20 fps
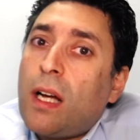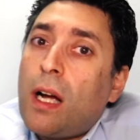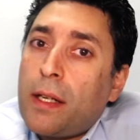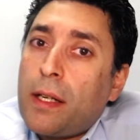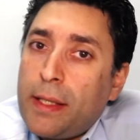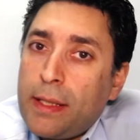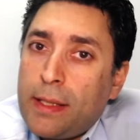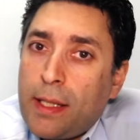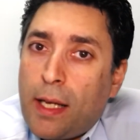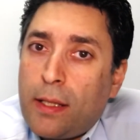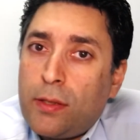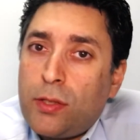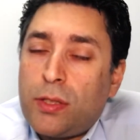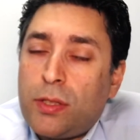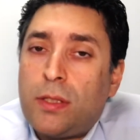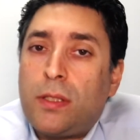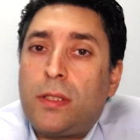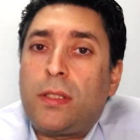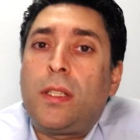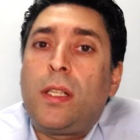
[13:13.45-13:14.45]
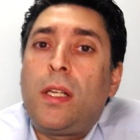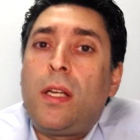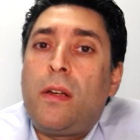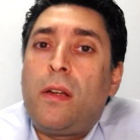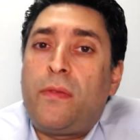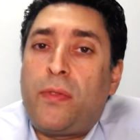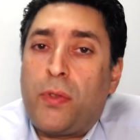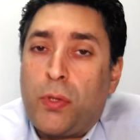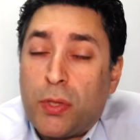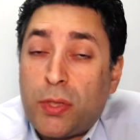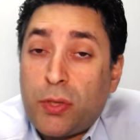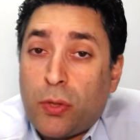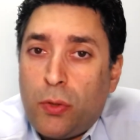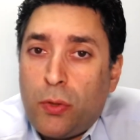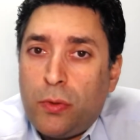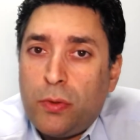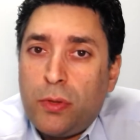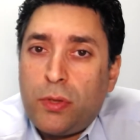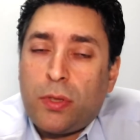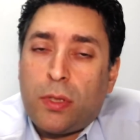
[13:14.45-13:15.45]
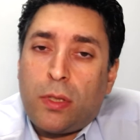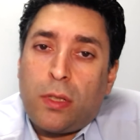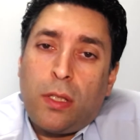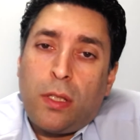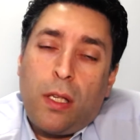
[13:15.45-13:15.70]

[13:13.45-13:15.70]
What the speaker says: architecture for a solution,